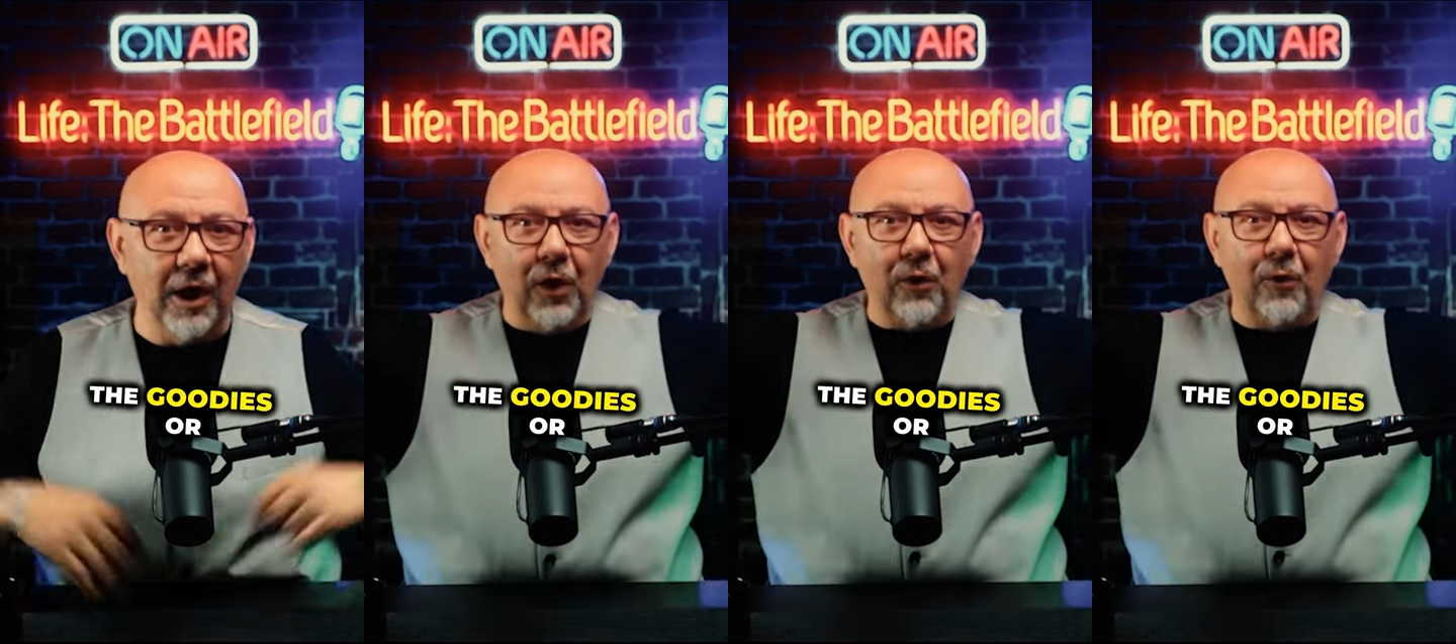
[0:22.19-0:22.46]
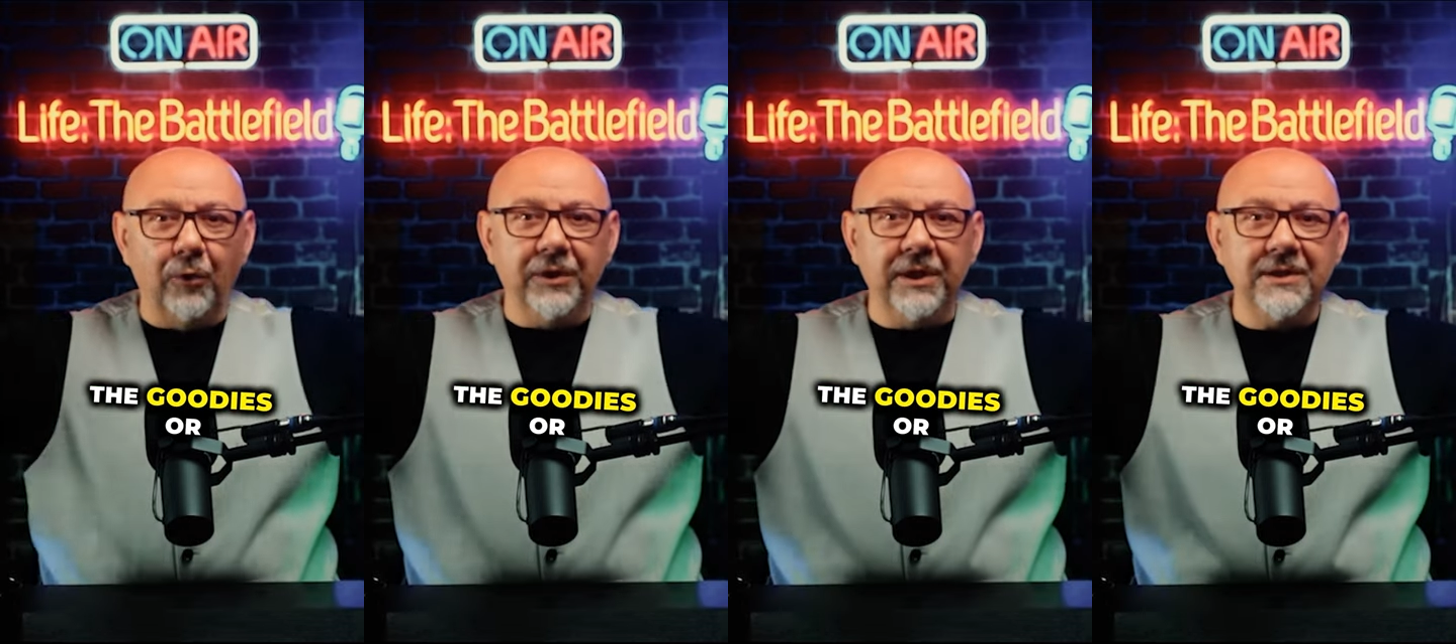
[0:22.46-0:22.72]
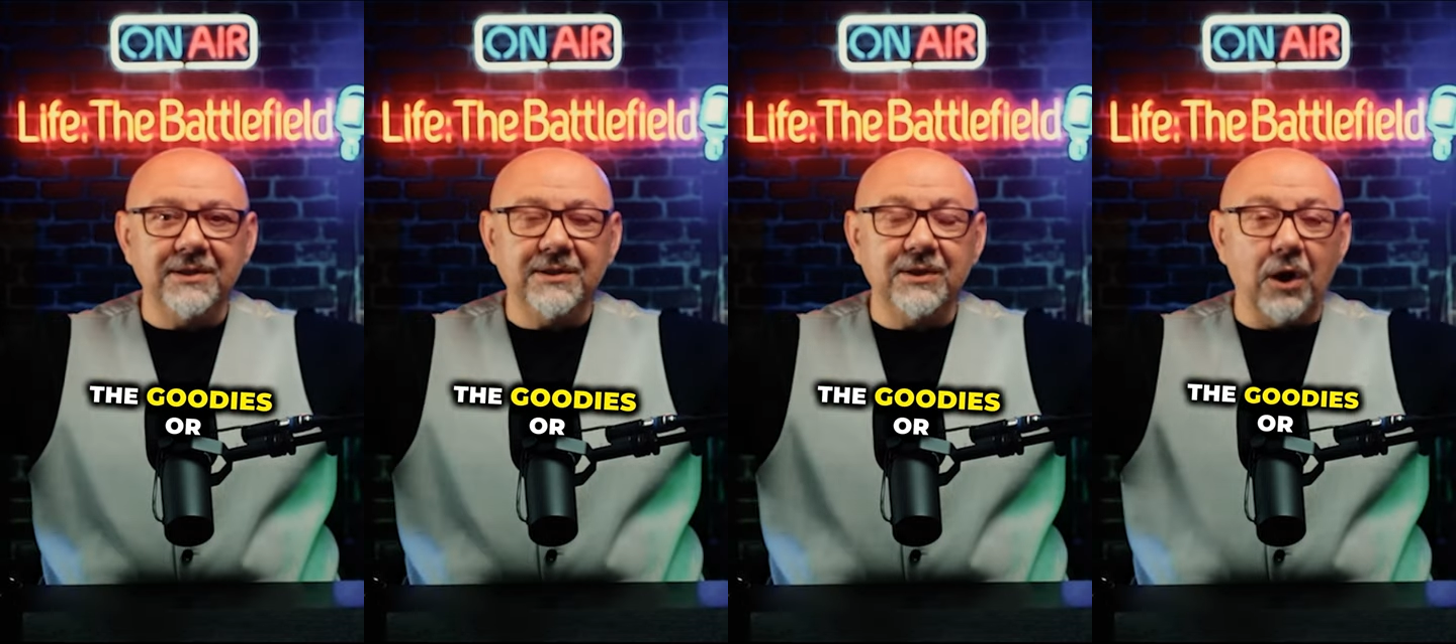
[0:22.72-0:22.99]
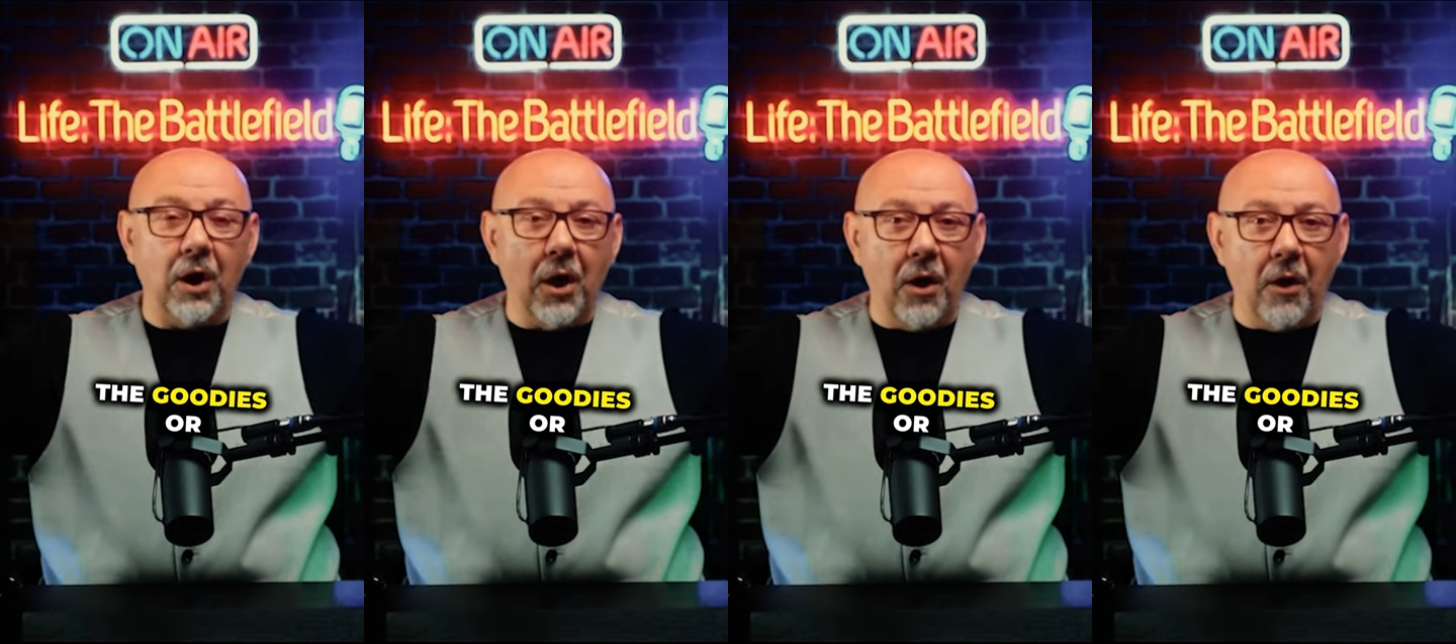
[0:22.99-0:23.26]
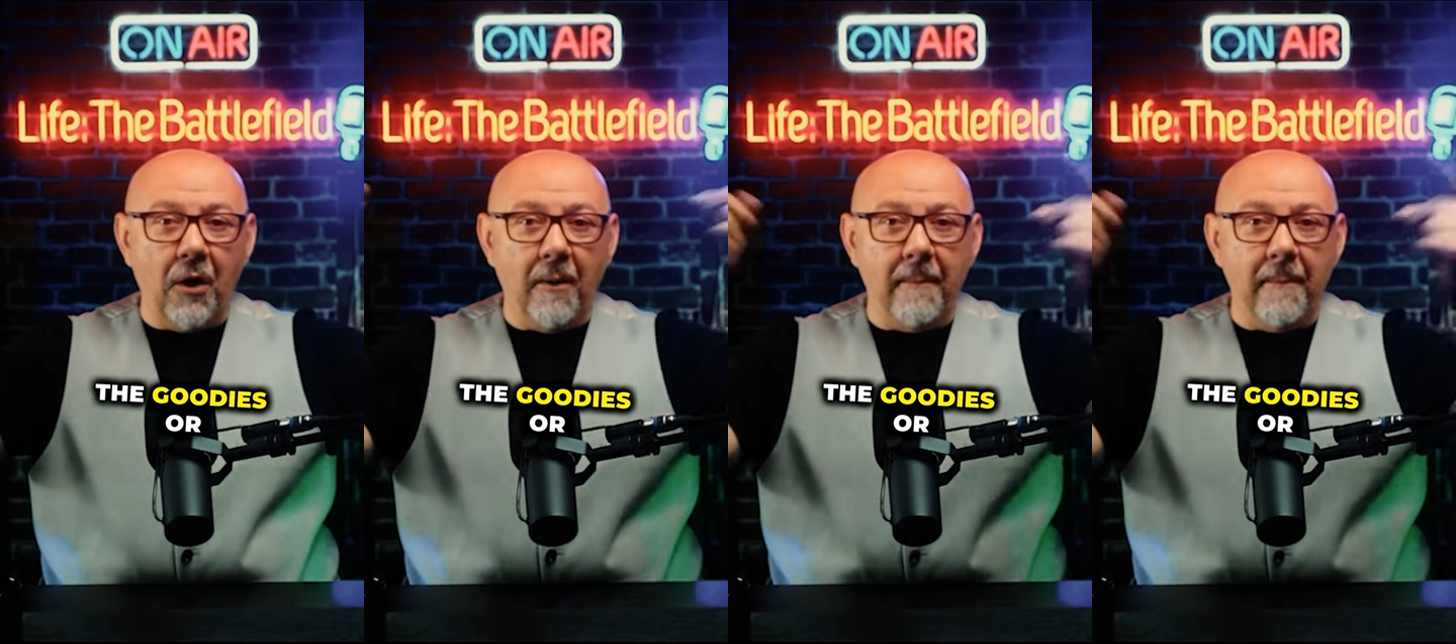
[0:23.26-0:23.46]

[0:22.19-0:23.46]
goodies or